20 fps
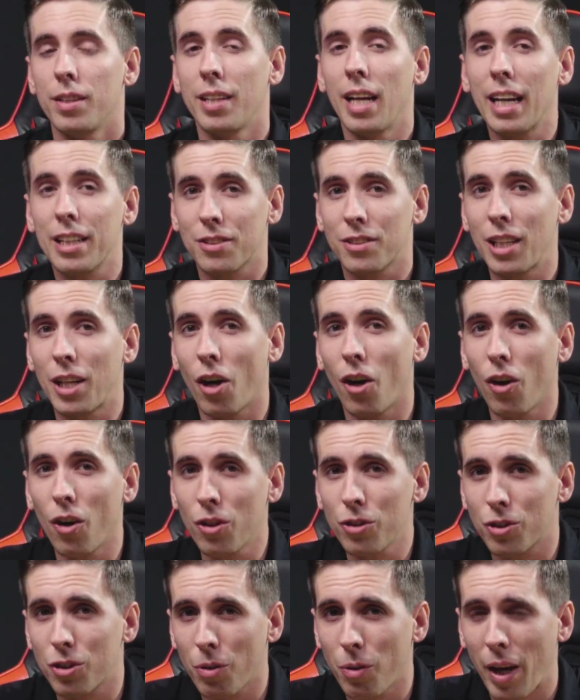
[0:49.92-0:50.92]
Next, they
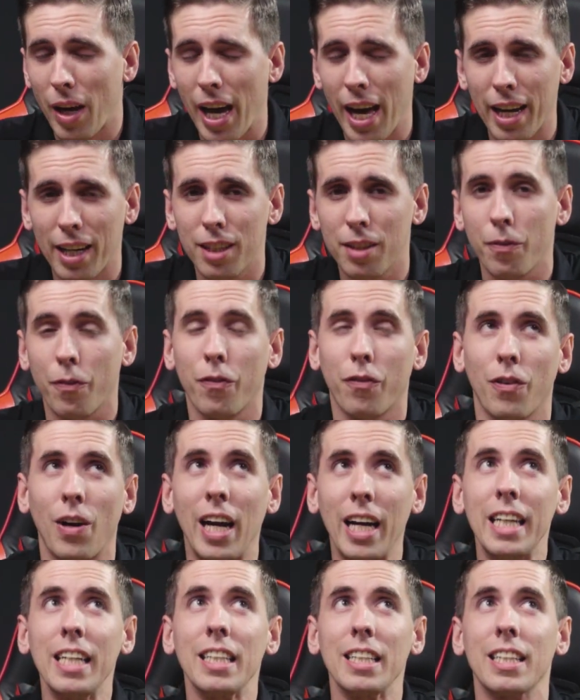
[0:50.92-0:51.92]
also added,
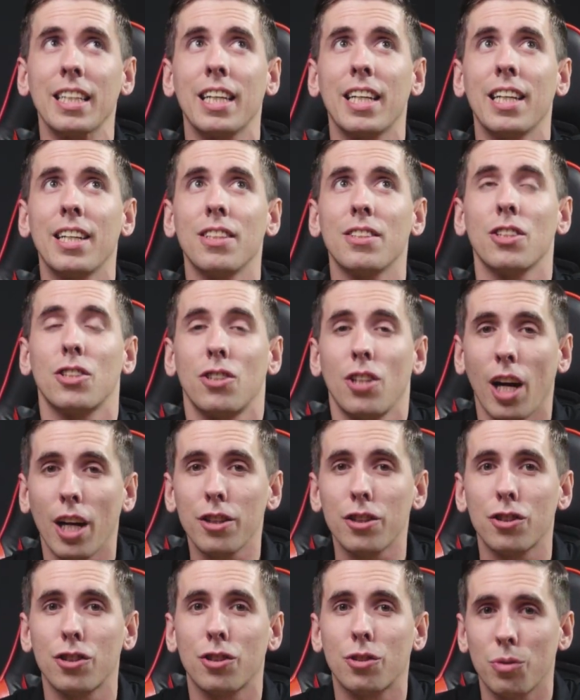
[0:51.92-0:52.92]
finally, the
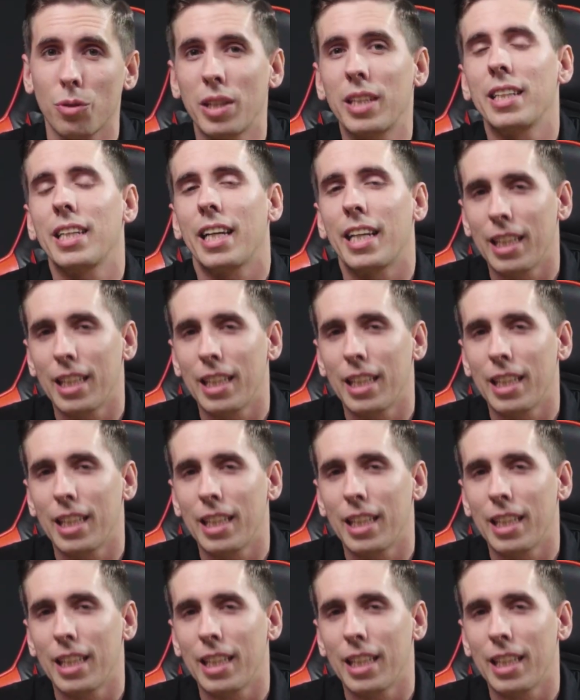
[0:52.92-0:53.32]
touchscreen